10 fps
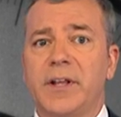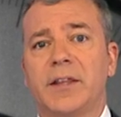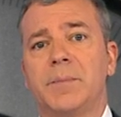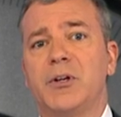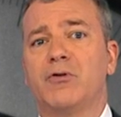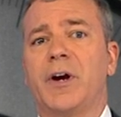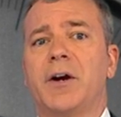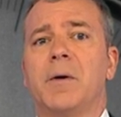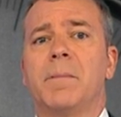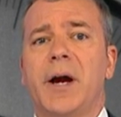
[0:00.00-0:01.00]
that the
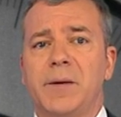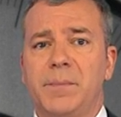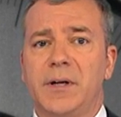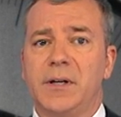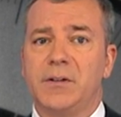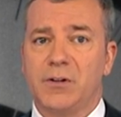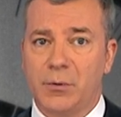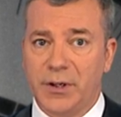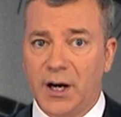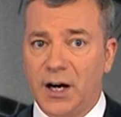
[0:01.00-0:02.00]
betrayer might be
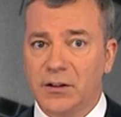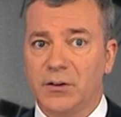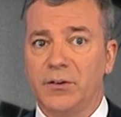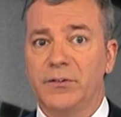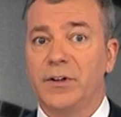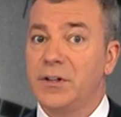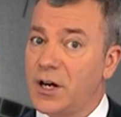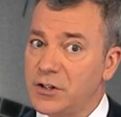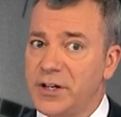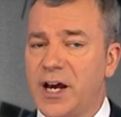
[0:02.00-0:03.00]
Tony Ahlers, a
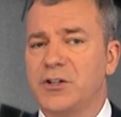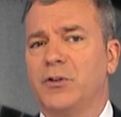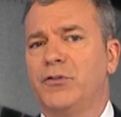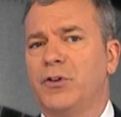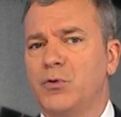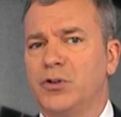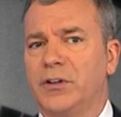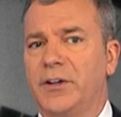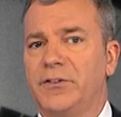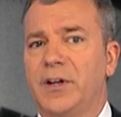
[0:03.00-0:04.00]
Dutch National
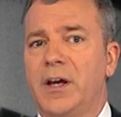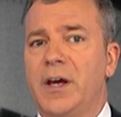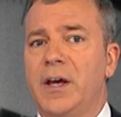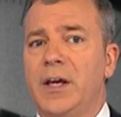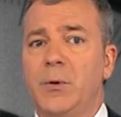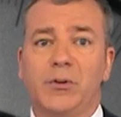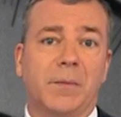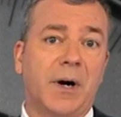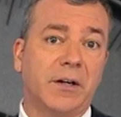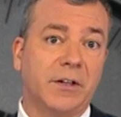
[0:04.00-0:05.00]
Socialist. He was
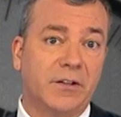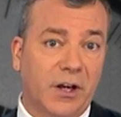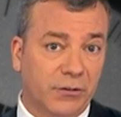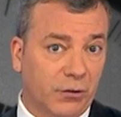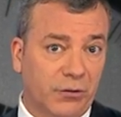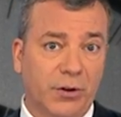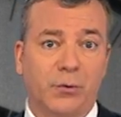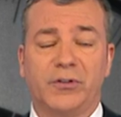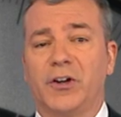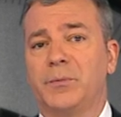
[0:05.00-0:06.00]
among the dozen or
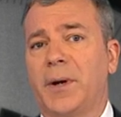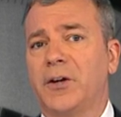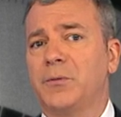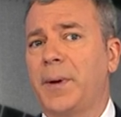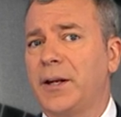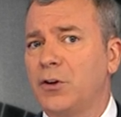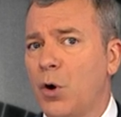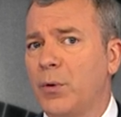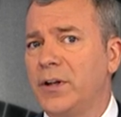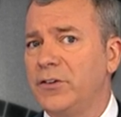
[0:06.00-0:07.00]
so suspects
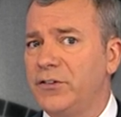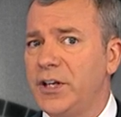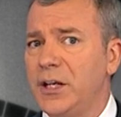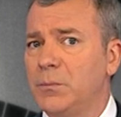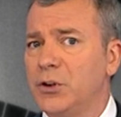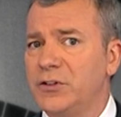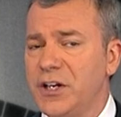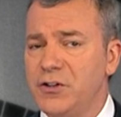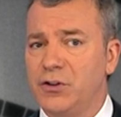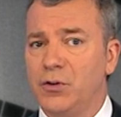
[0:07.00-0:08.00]
Pankoke and his team looked
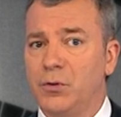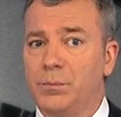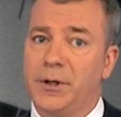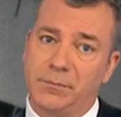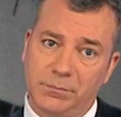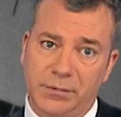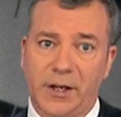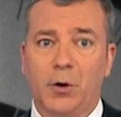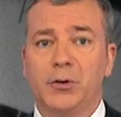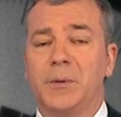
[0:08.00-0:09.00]
into, but
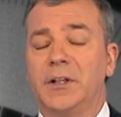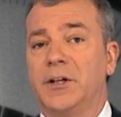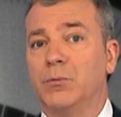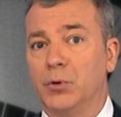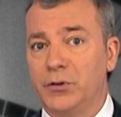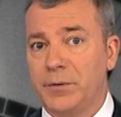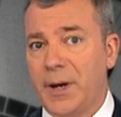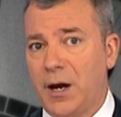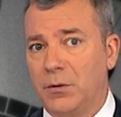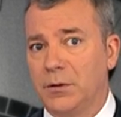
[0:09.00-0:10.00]
they ultimately ruled him
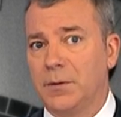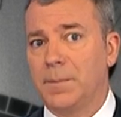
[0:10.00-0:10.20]
out.